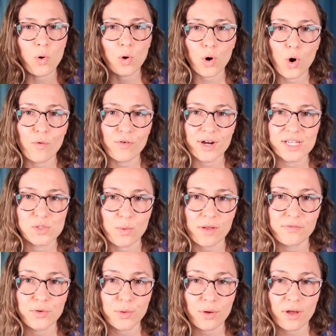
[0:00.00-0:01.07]
pour over his
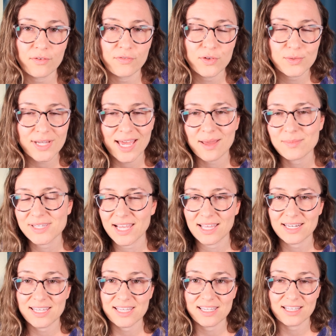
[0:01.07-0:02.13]
wet food a few times
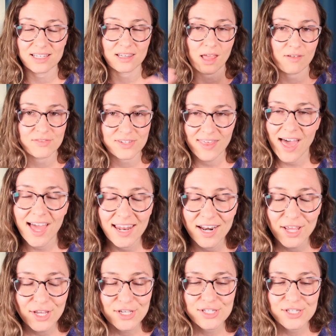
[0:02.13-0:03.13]
and he loved that.